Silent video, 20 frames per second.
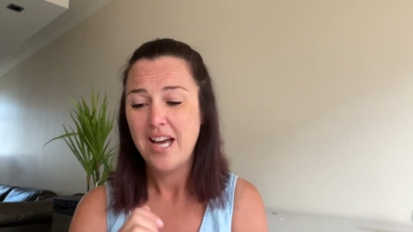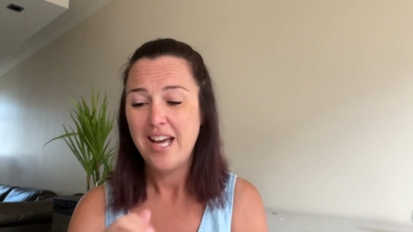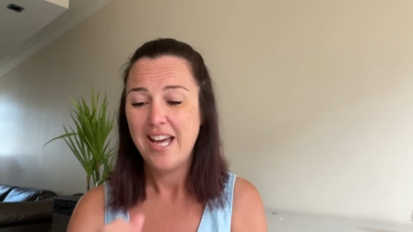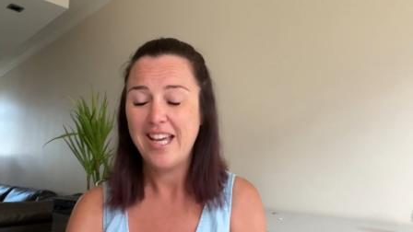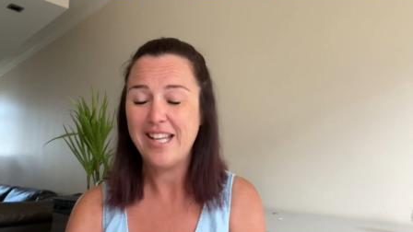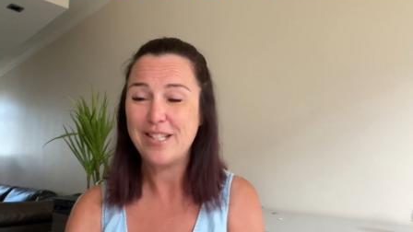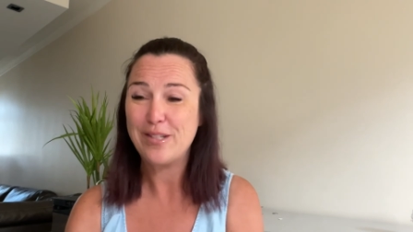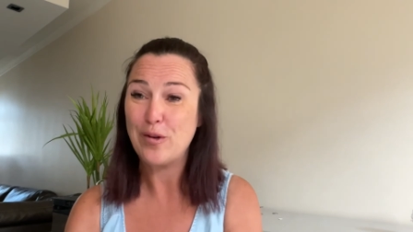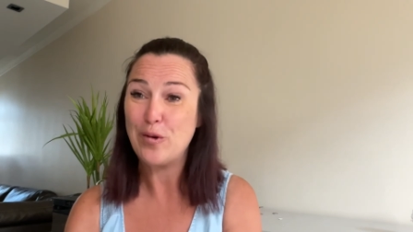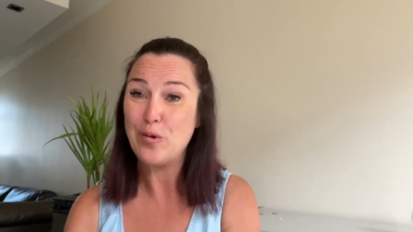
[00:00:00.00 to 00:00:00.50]

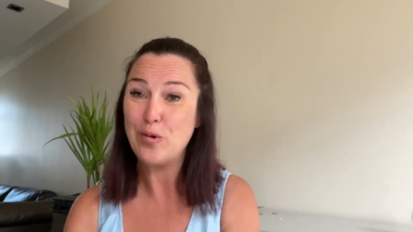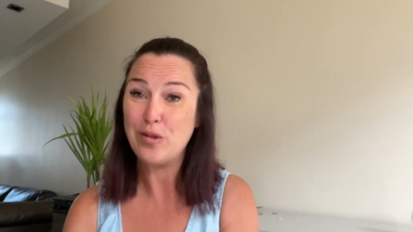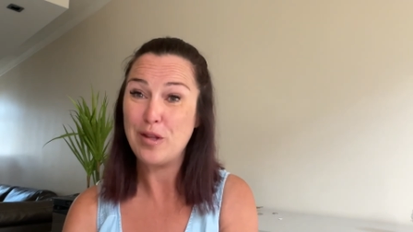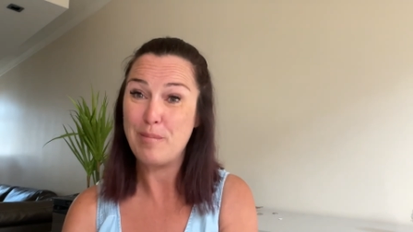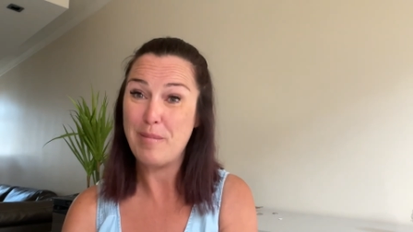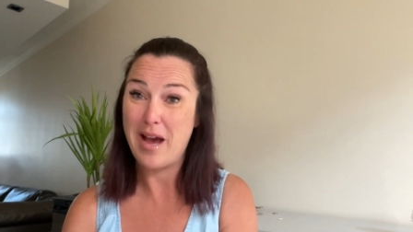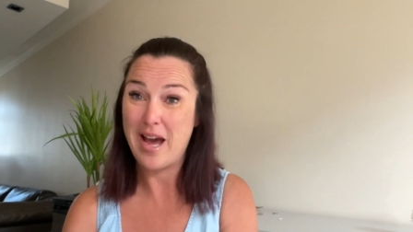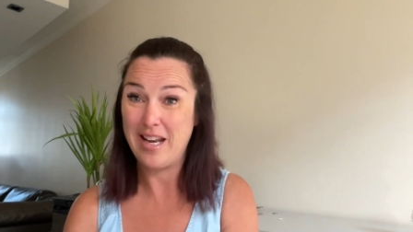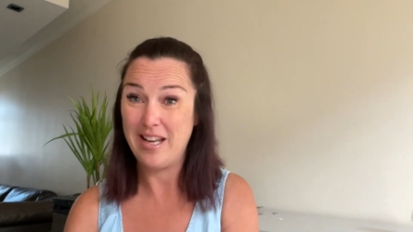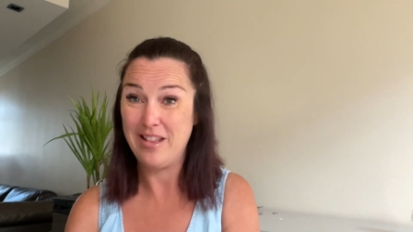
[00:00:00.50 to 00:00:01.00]
It's called The
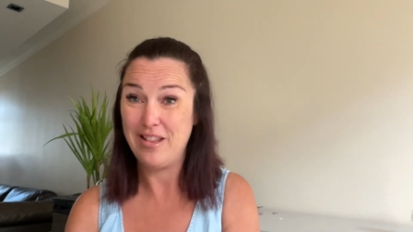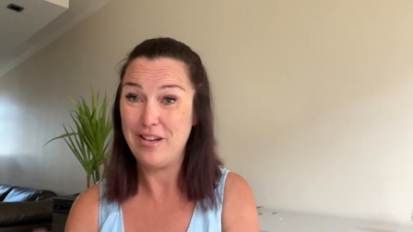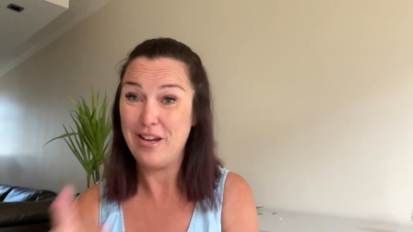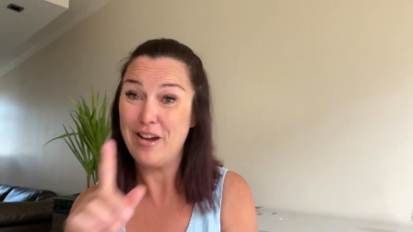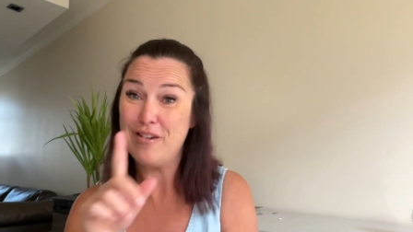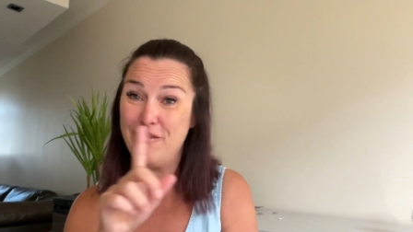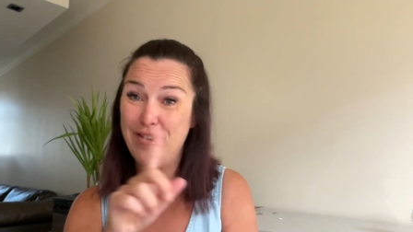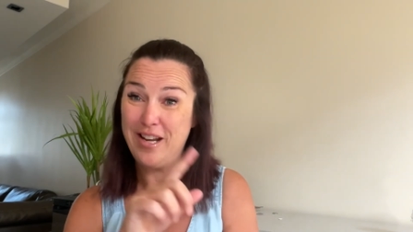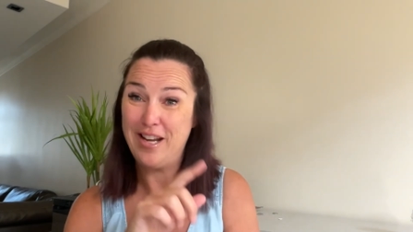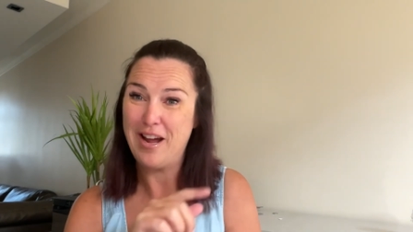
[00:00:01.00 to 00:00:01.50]
Man in the
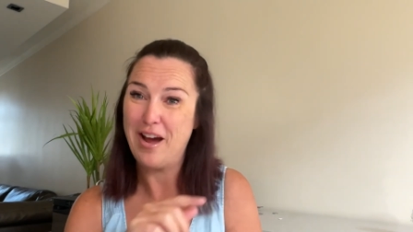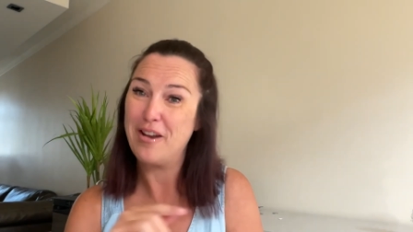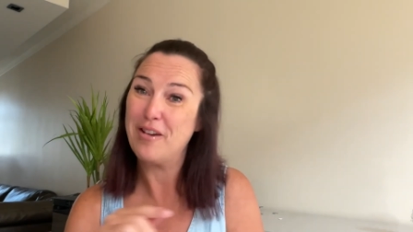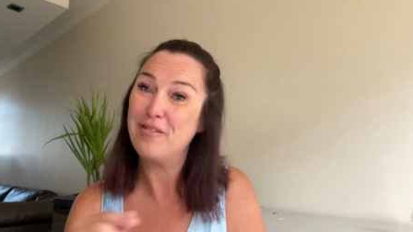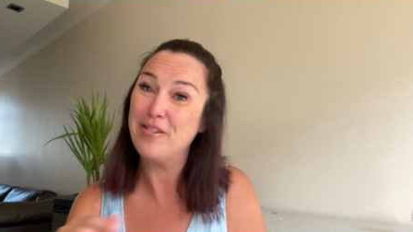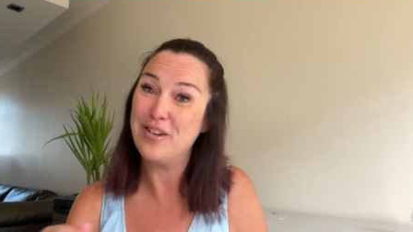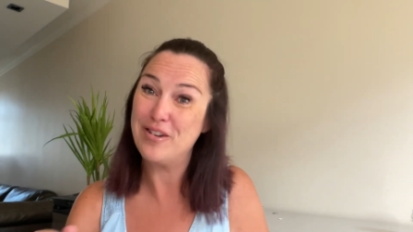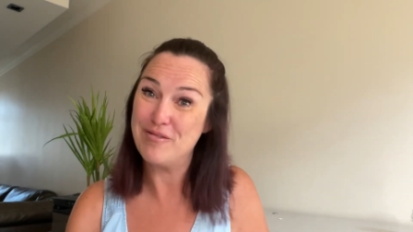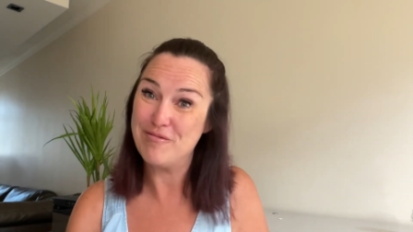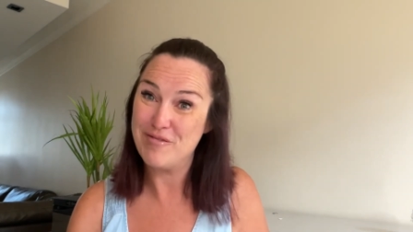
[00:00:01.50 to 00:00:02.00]
Arena, and
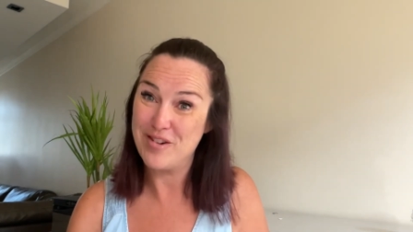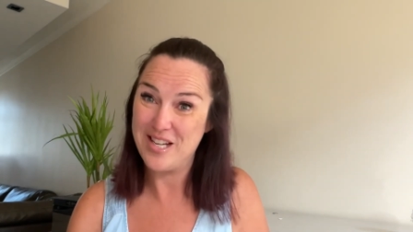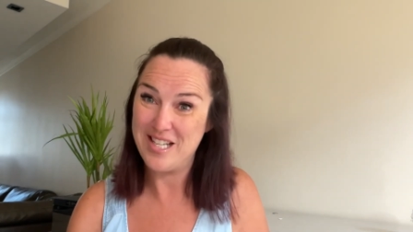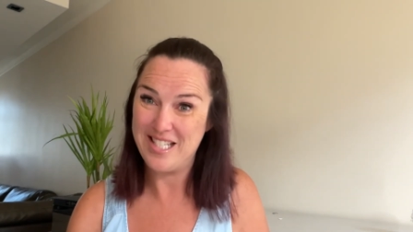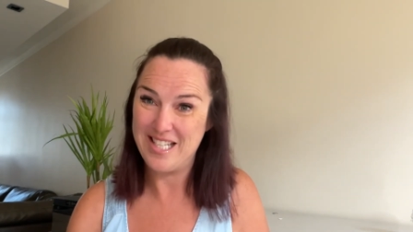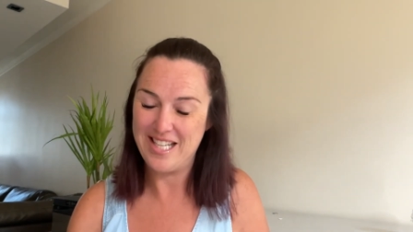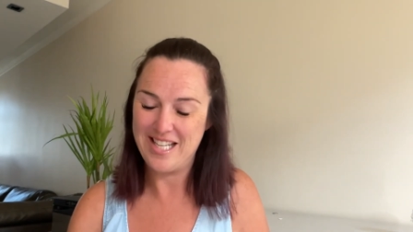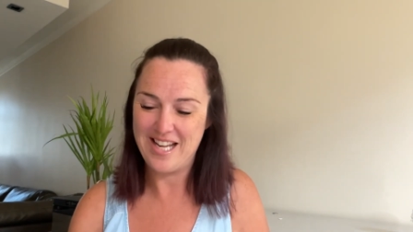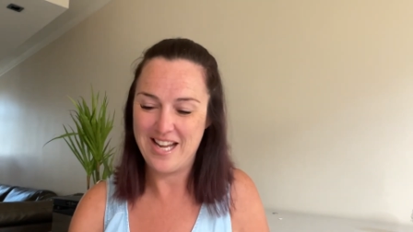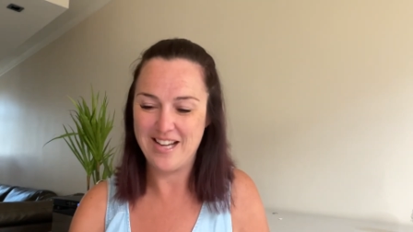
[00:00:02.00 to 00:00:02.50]
I'm going to read
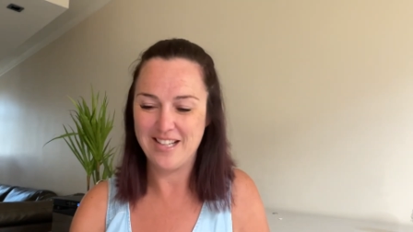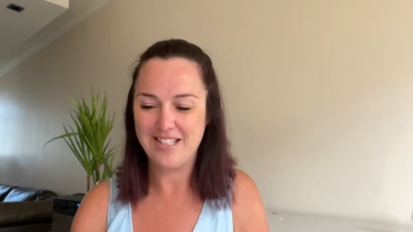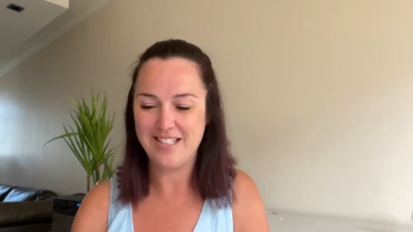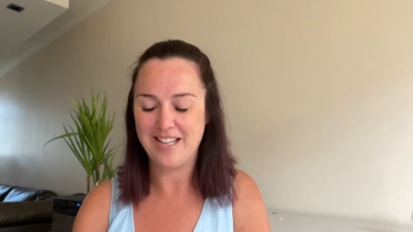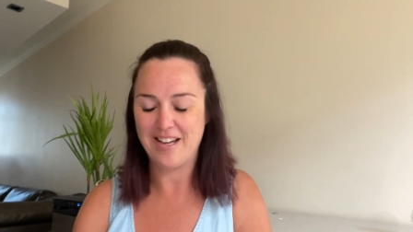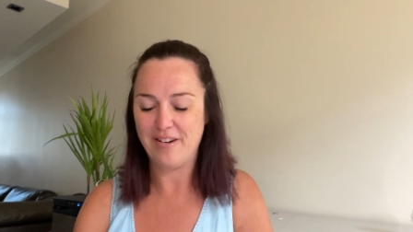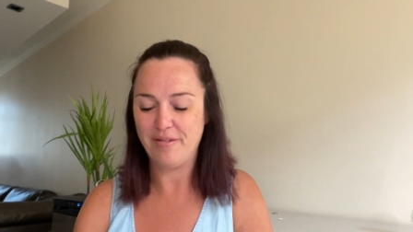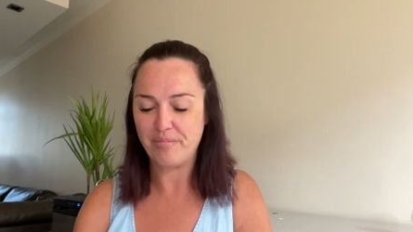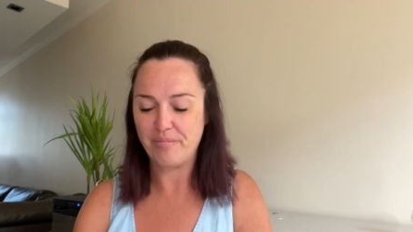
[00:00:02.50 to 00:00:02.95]
it now. So.